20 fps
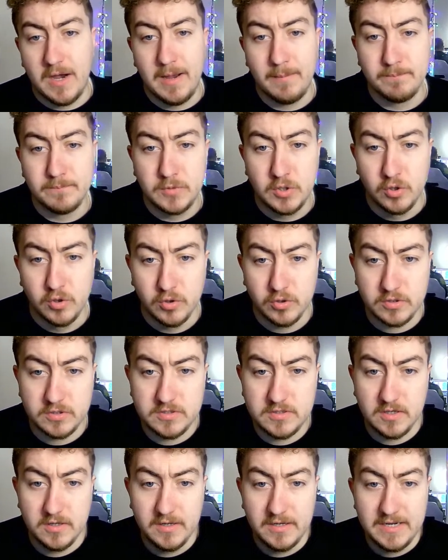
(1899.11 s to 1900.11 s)
I'm
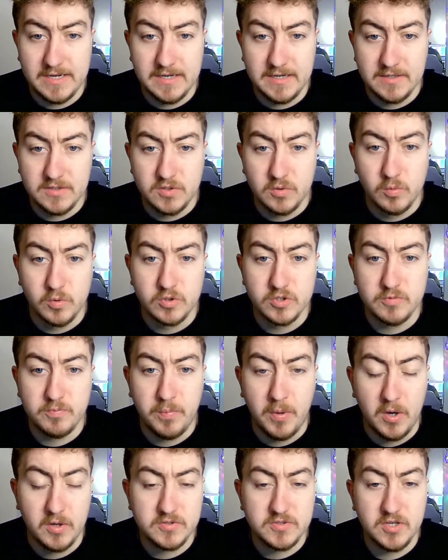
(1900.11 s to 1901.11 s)
cooked, leaning towards
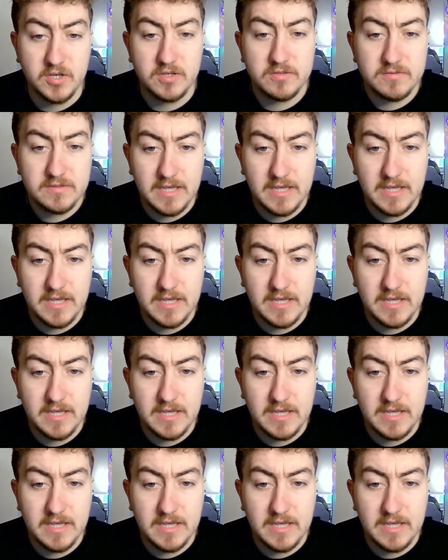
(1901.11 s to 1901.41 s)
Potter.